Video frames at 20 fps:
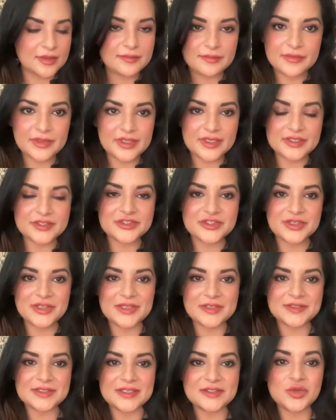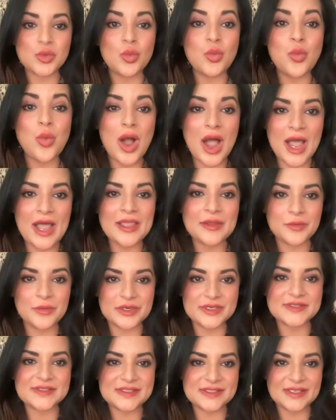It's why we're
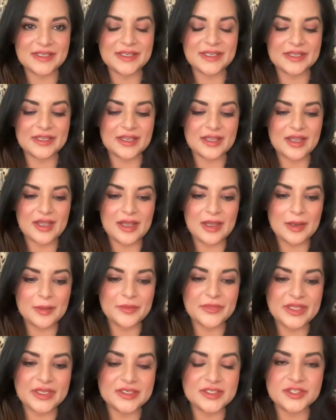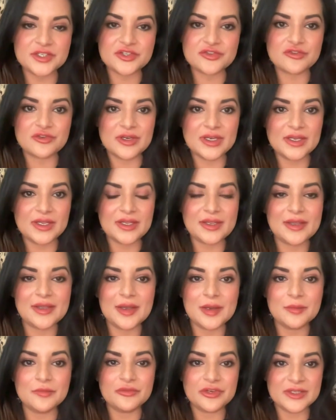seeing the industry
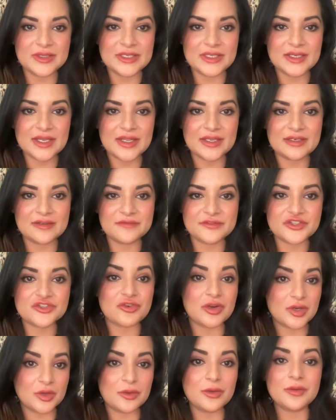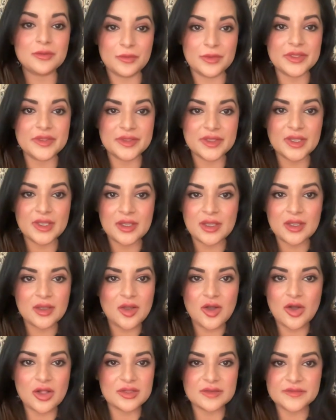really kind of struggle with
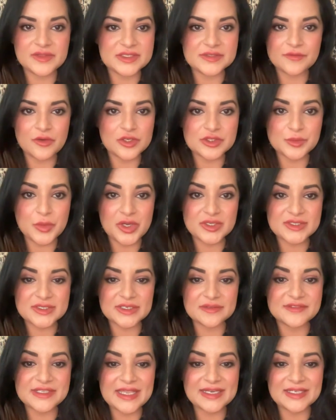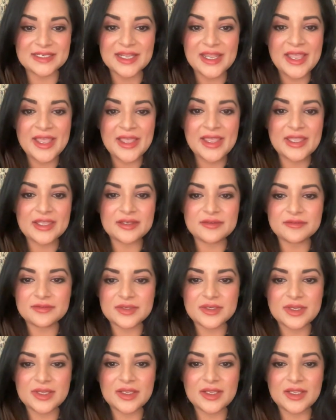all of these false positives, and
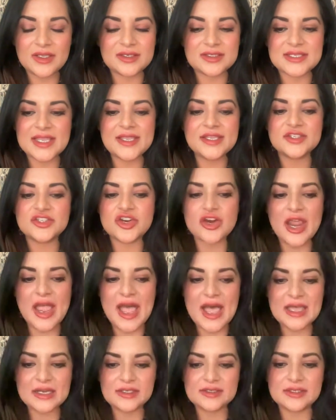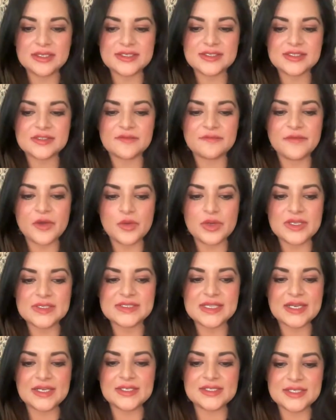it takes your analyst's focus
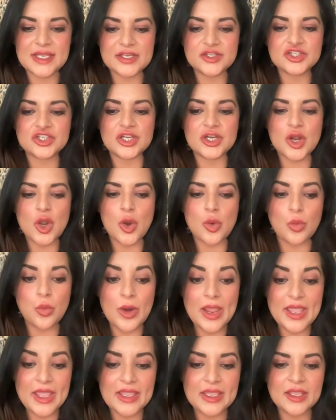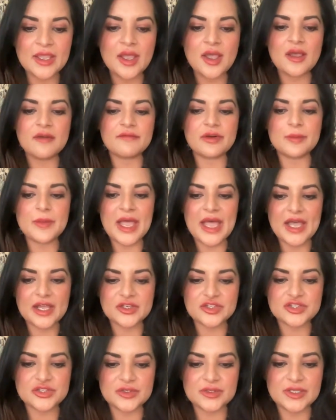and attention away from
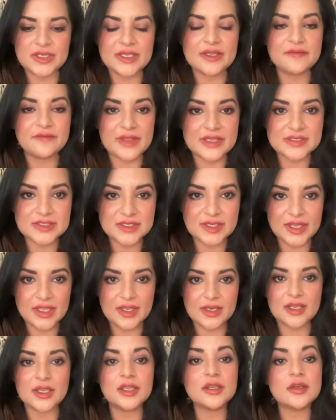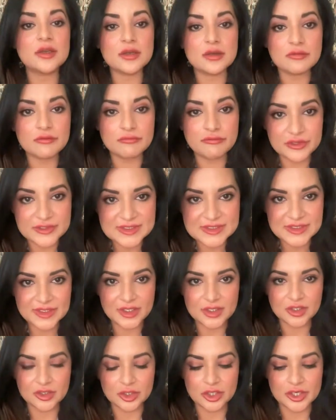actually investigating risky
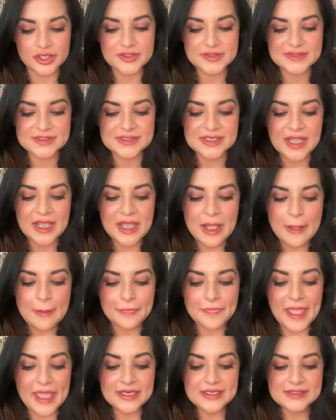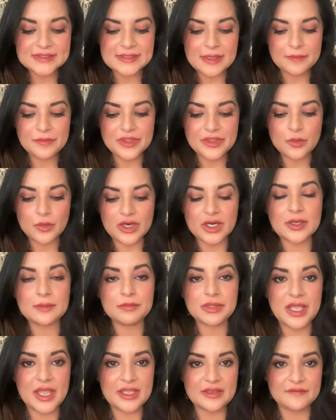alerts. That is something where
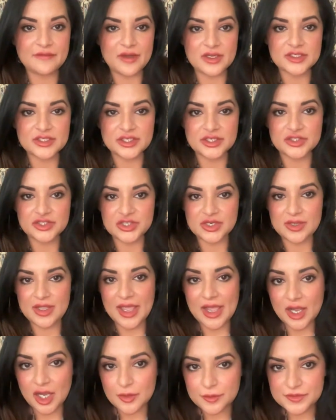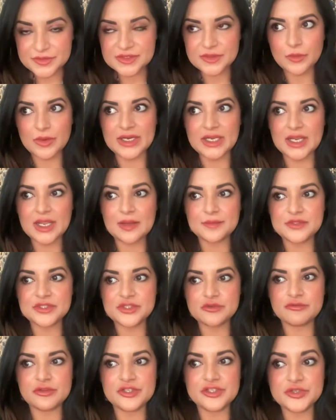Comply Advantage helps when it comes
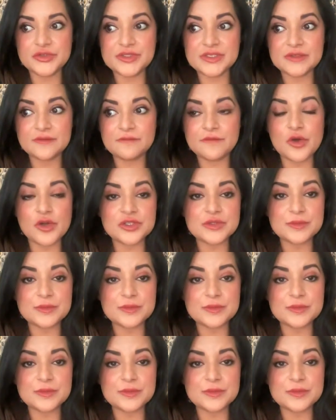to reducing false